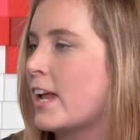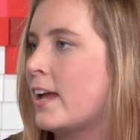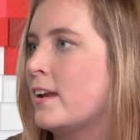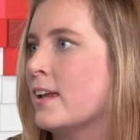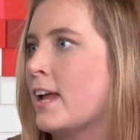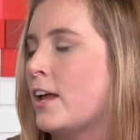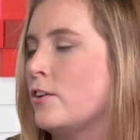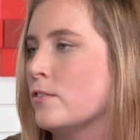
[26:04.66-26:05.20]
And
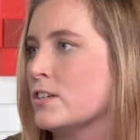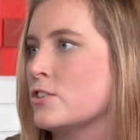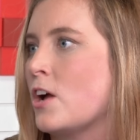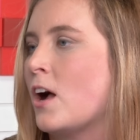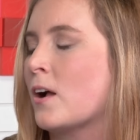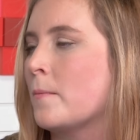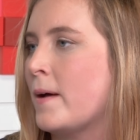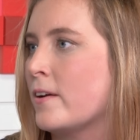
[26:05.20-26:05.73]
again, you can
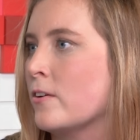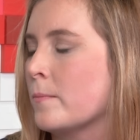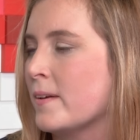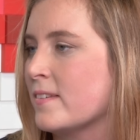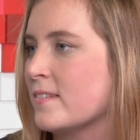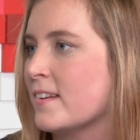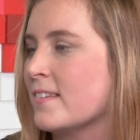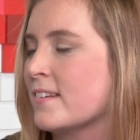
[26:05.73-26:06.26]
talk about your
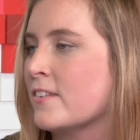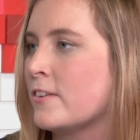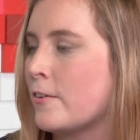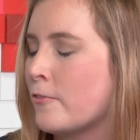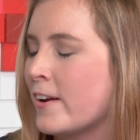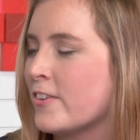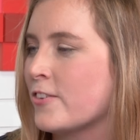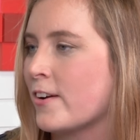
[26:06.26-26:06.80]
business because
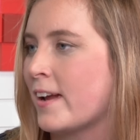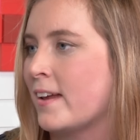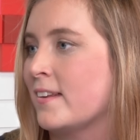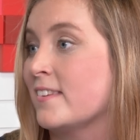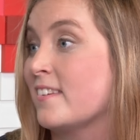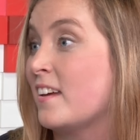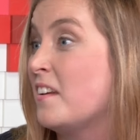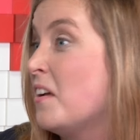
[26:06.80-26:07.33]
they've raised their hand
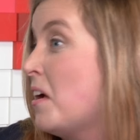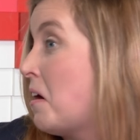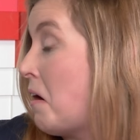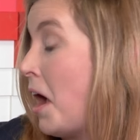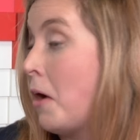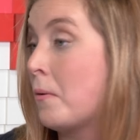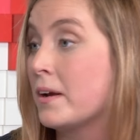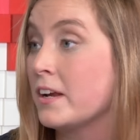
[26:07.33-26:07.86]
and said,
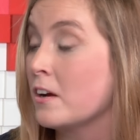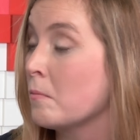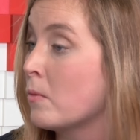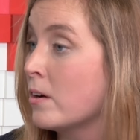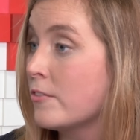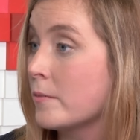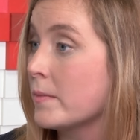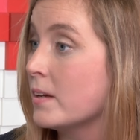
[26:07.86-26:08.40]
I want to hear
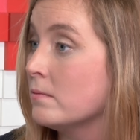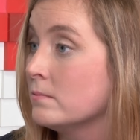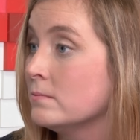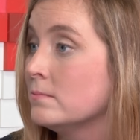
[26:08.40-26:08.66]
more from you.